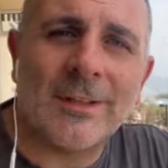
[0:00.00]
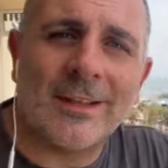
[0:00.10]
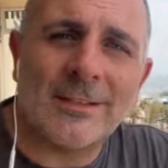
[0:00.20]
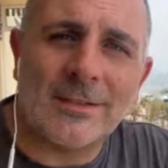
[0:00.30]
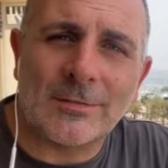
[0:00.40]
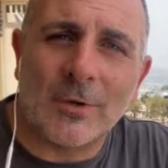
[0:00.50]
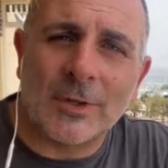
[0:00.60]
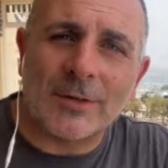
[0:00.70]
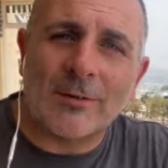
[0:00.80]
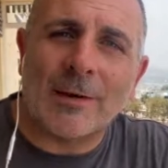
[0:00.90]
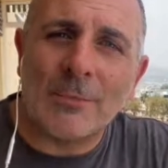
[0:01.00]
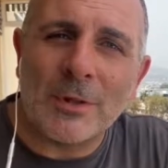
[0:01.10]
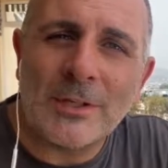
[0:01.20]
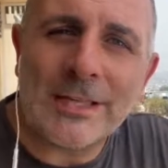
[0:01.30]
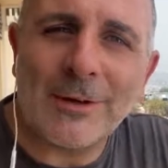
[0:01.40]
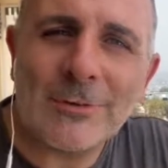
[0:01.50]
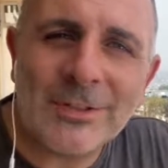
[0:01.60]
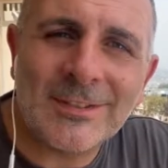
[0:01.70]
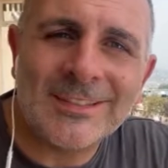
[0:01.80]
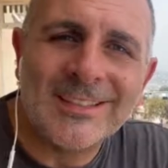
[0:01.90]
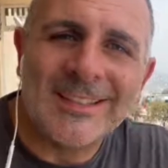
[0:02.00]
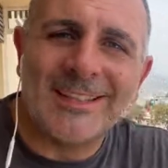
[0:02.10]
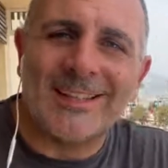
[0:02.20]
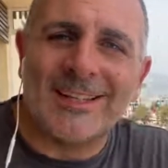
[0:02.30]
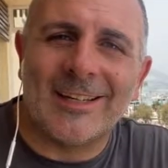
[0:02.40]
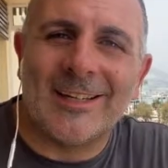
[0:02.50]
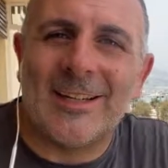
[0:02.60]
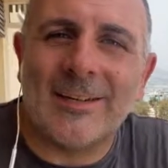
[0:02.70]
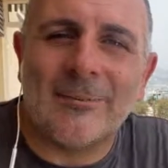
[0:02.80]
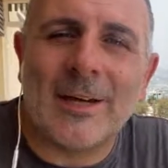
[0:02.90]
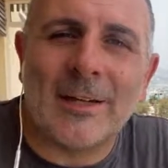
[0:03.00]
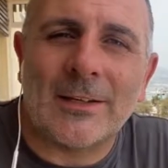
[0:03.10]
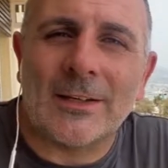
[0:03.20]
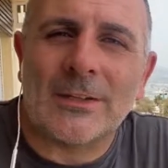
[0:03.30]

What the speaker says: This is my grandmother's house in Malaga.